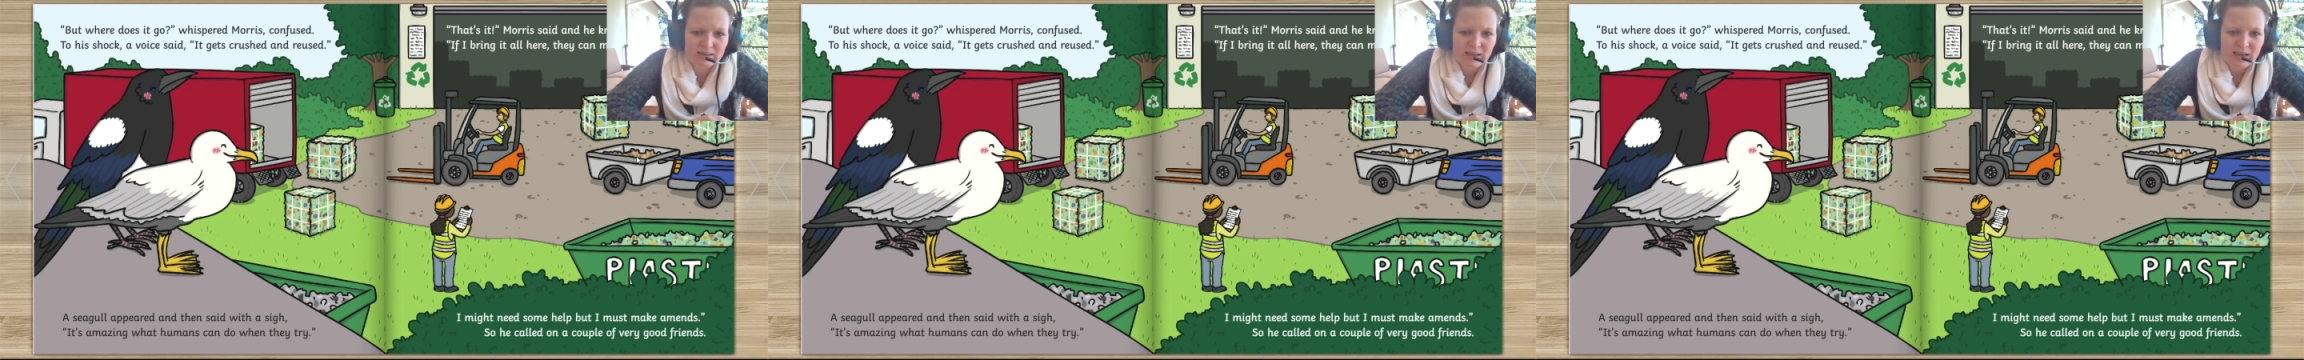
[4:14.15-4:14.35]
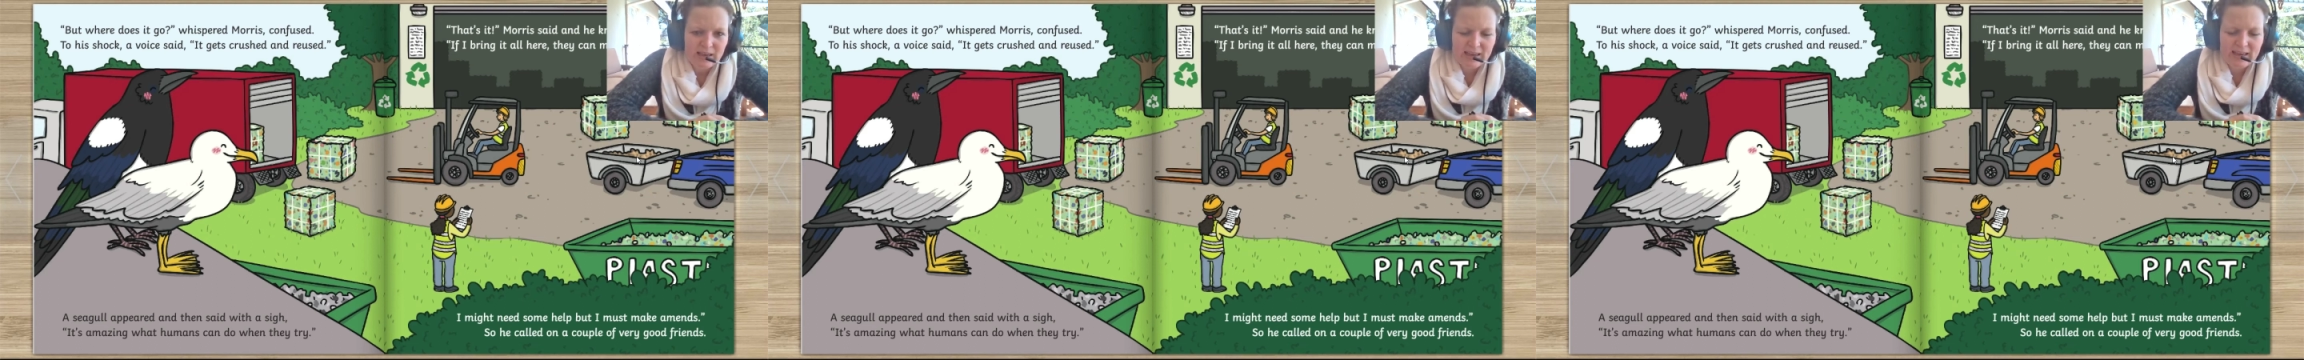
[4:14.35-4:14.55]

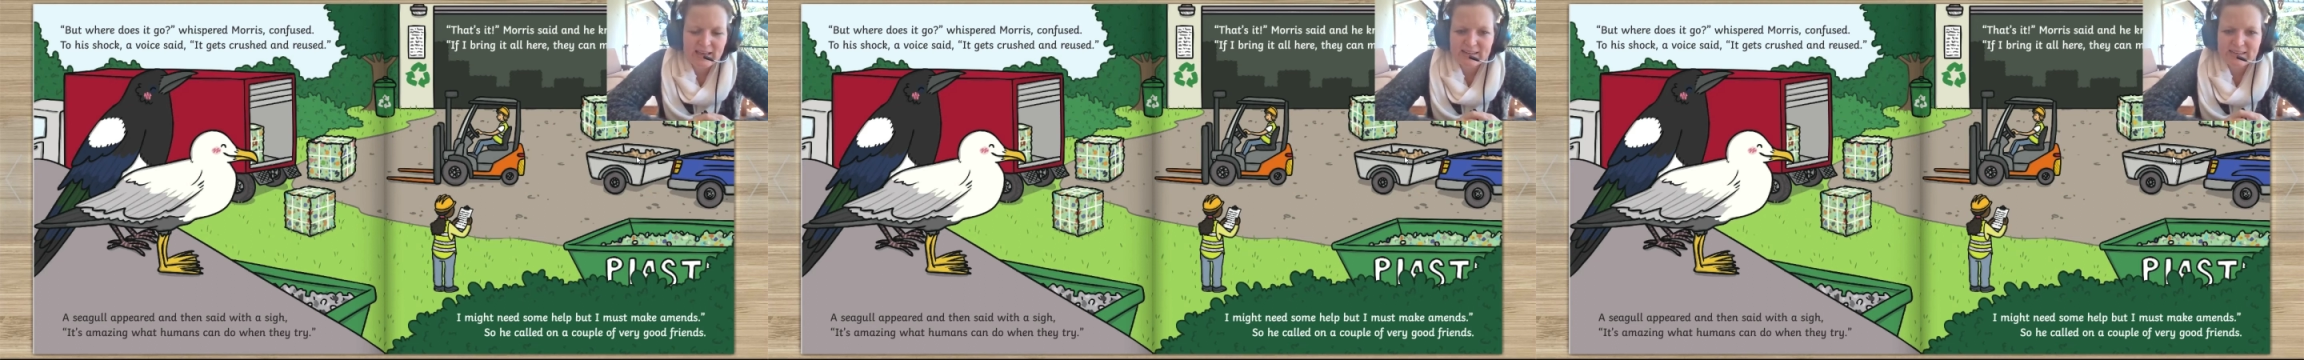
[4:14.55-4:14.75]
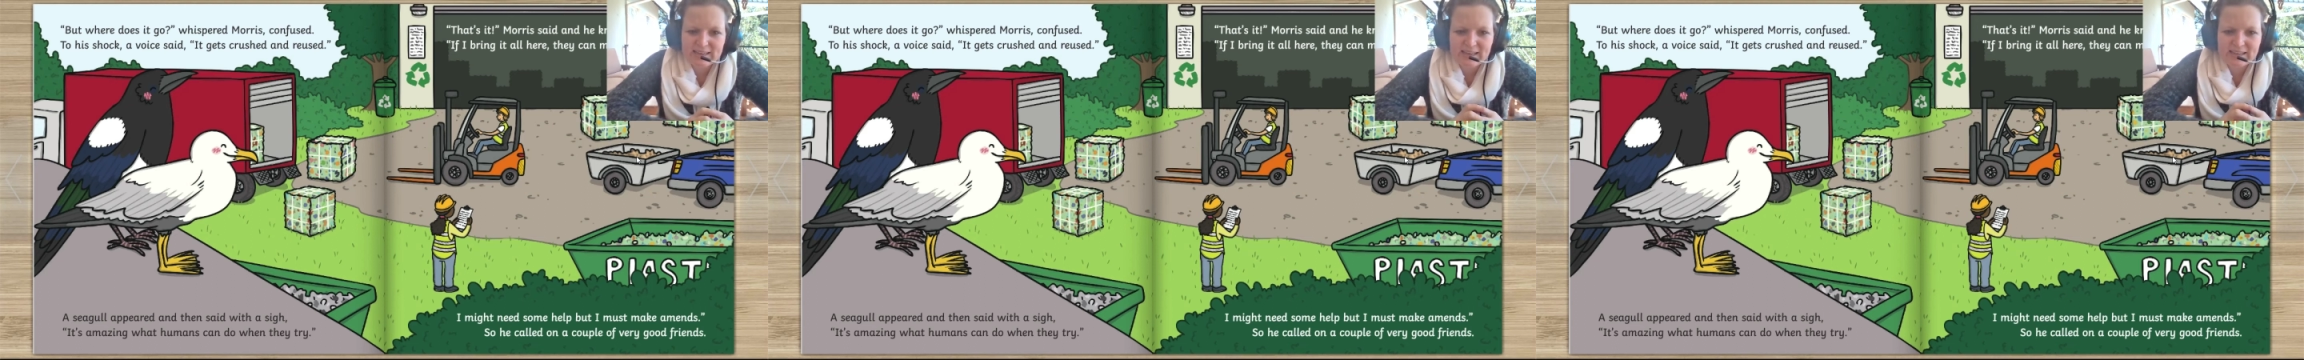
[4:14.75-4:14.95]

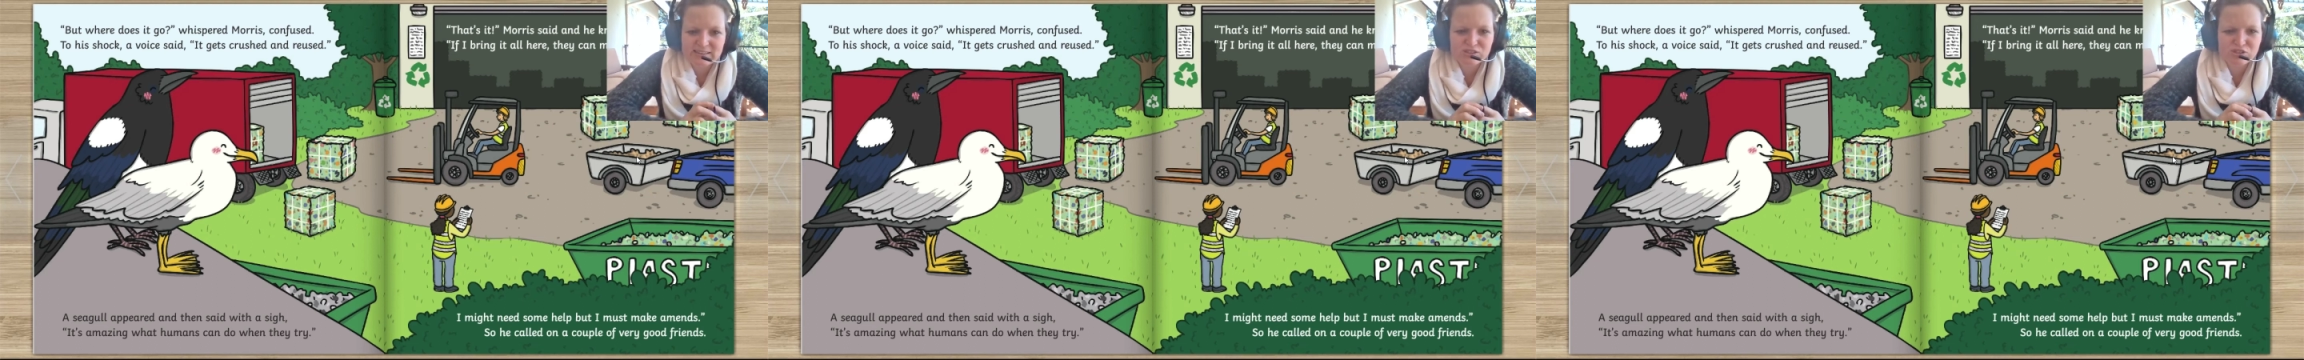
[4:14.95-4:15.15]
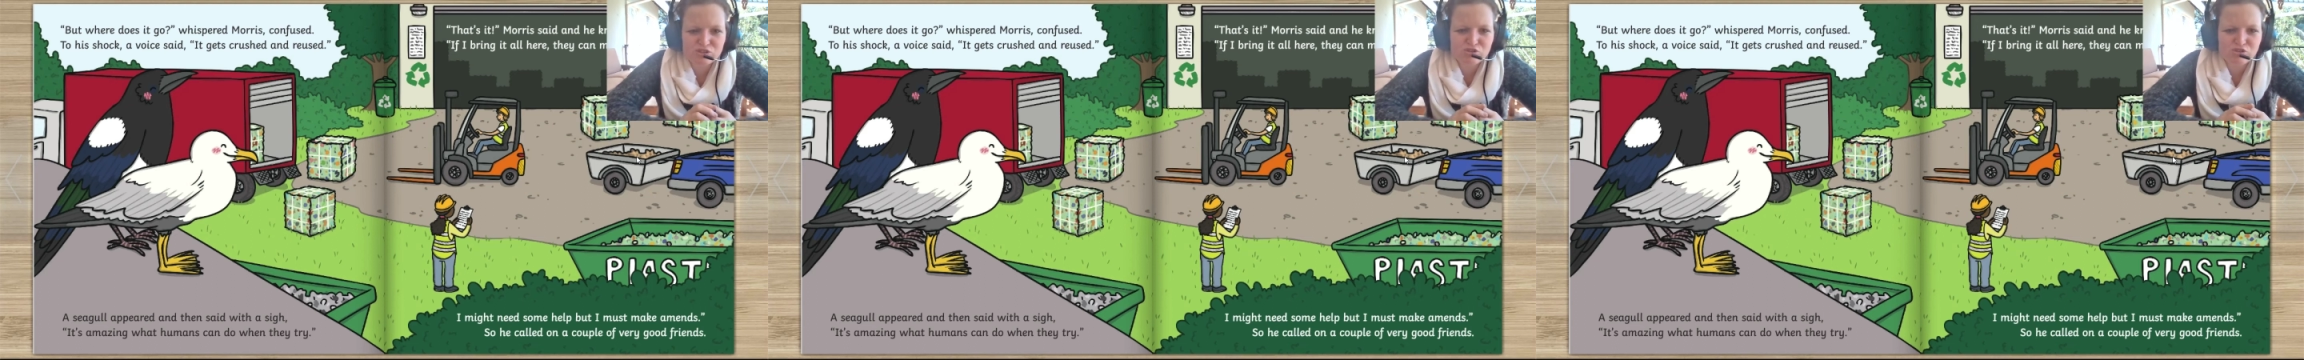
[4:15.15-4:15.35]
It
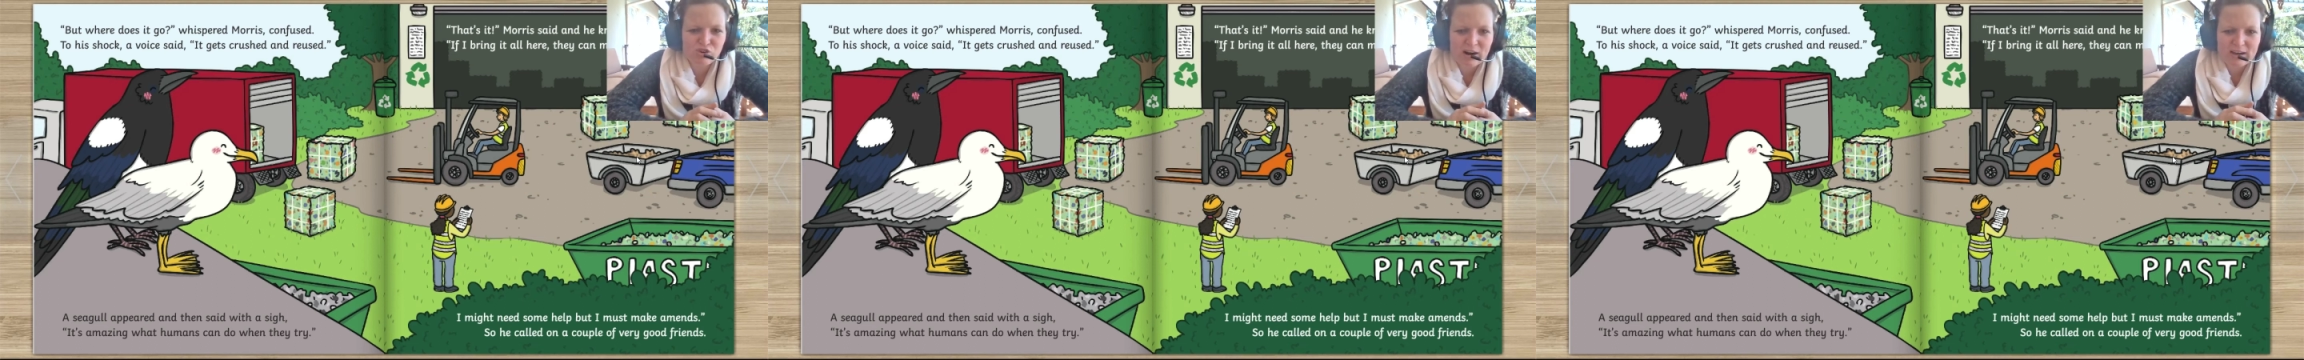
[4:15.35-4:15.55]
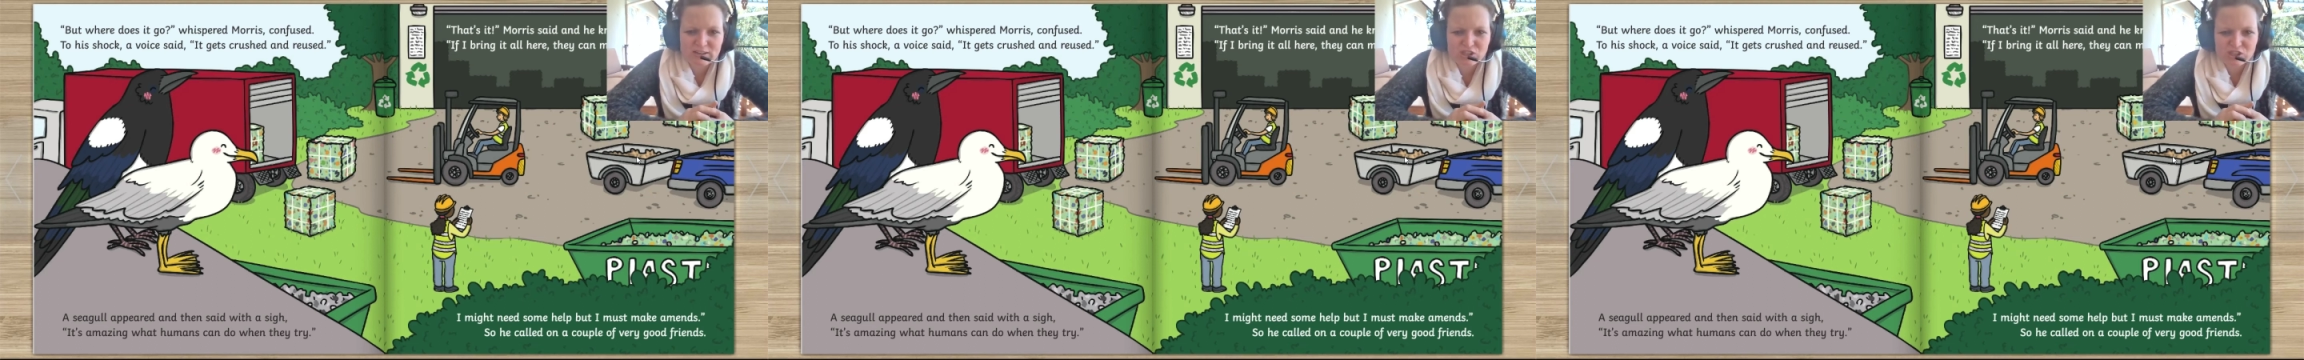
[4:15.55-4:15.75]
gets
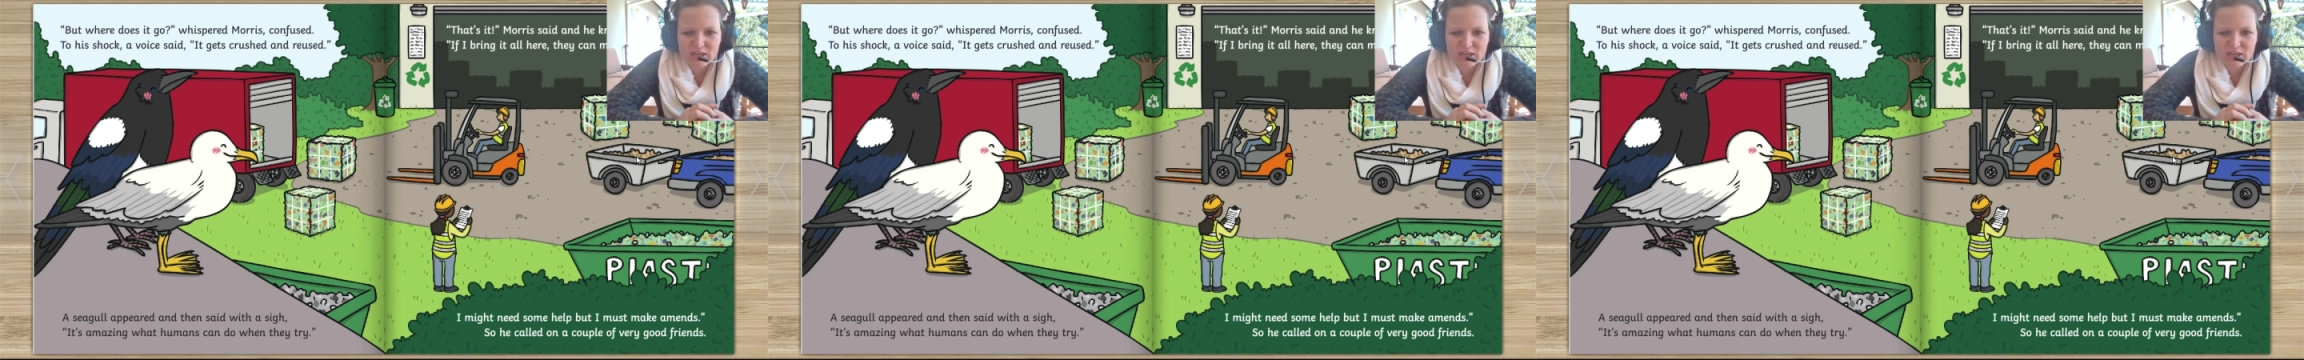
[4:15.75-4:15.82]
crushed